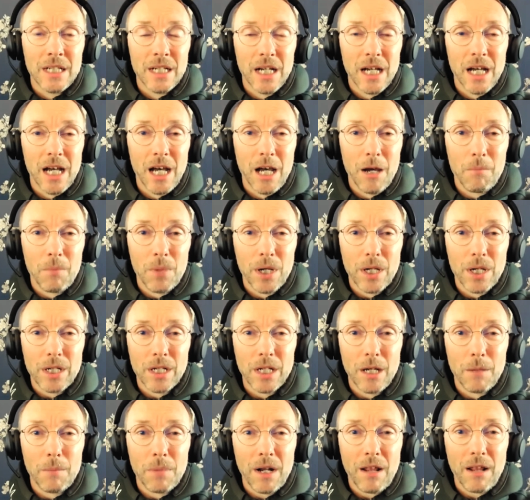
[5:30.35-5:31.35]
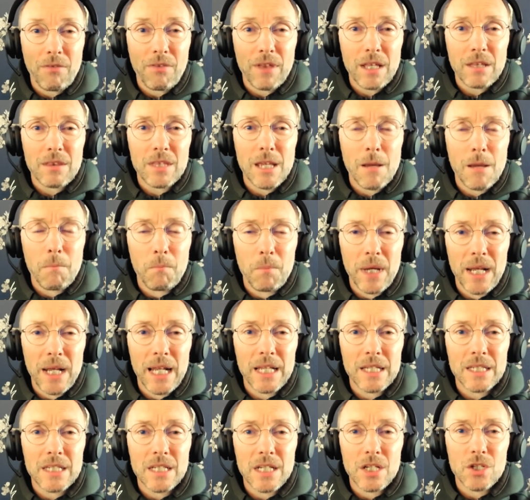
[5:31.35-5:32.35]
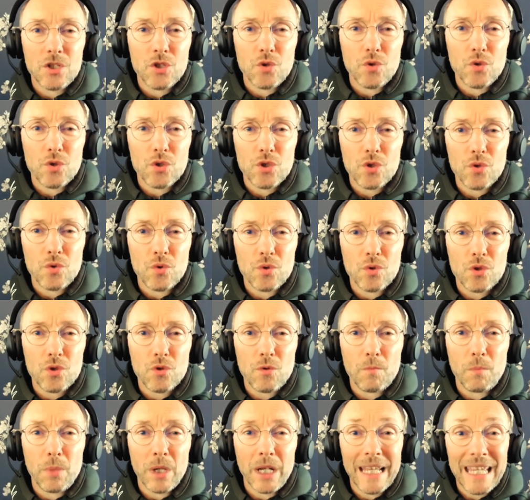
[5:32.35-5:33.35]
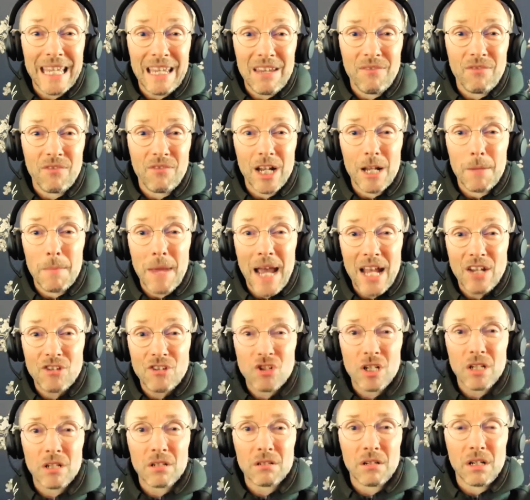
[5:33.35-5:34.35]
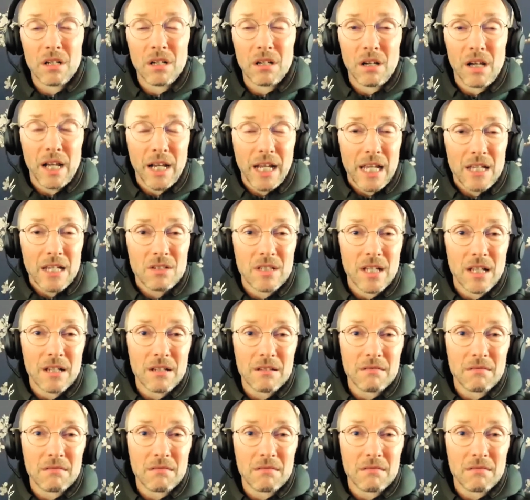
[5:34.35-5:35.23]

But I think the ability to believe and imagine, I guess that,